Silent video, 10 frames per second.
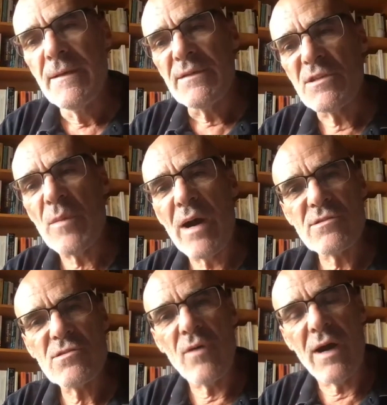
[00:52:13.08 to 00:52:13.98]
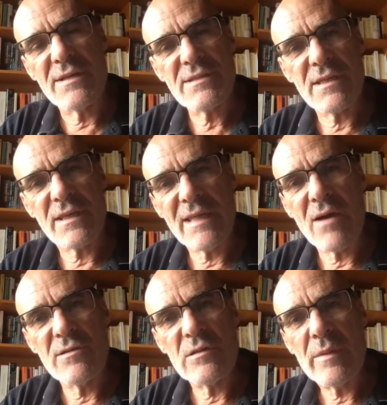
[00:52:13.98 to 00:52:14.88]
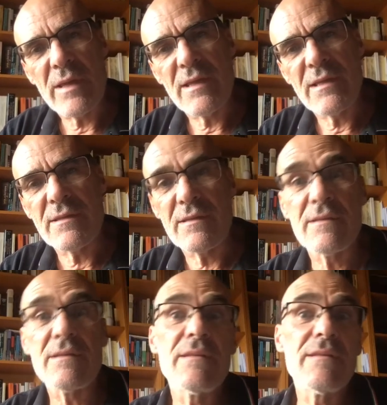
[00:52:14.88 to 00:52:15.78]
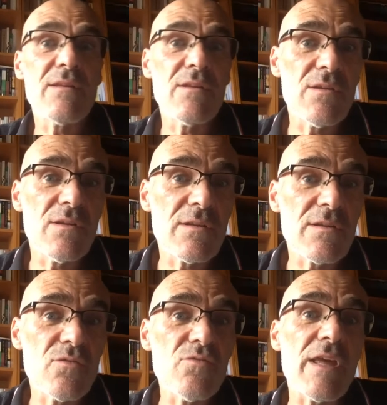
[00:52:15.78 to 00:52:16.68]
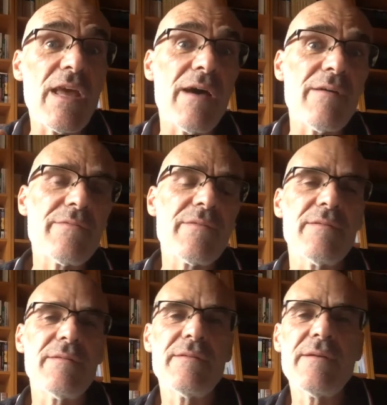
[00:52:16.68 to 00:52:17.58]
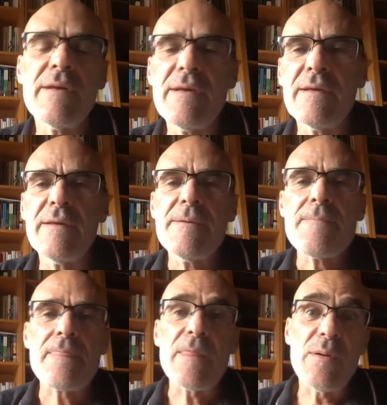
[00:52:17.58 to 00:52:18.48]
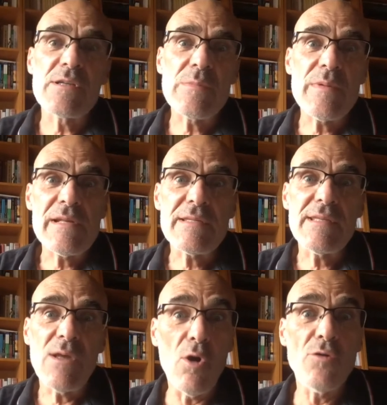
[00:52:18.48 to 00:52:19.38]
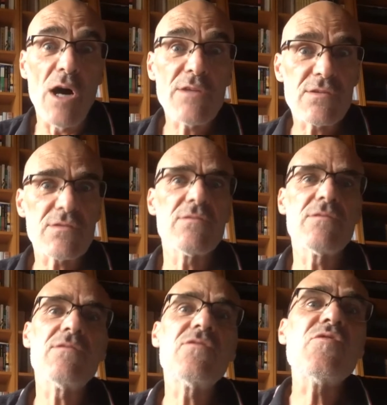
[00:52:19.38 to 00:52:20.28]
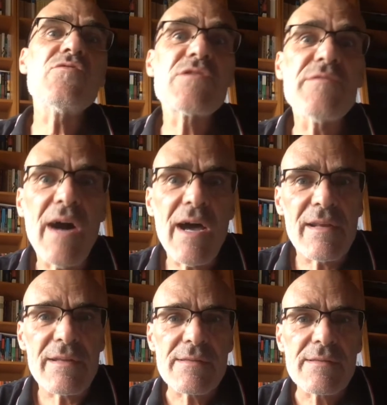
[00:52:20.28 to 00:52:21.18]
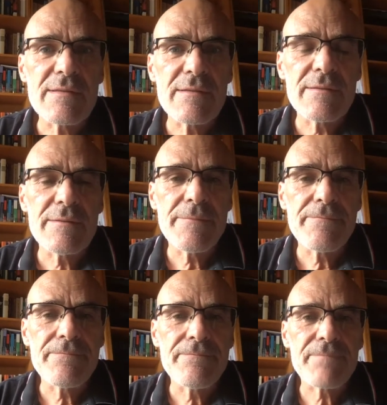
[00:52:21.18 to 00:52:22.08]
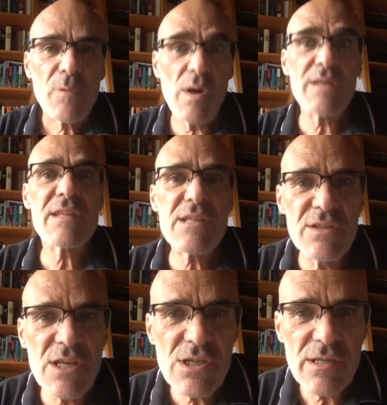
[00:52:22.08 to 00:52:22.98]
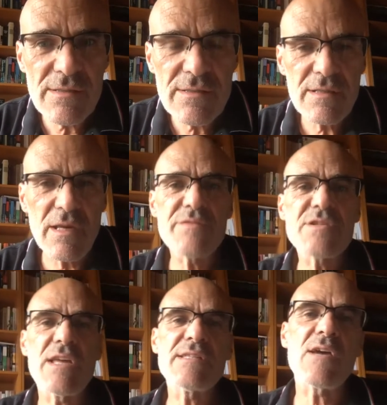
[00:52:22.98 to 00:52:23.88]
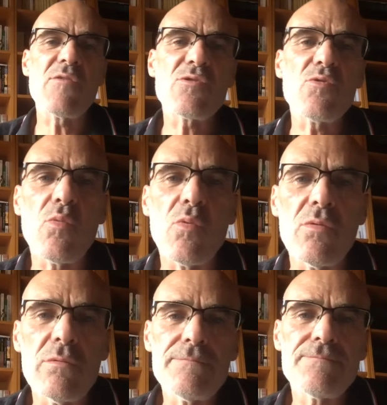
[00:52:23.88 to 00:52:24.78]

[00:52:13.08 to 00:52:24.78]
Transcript: this amounts to asking in our domain, do they have the possibility or not to use violence? What are the conditions of states going to war,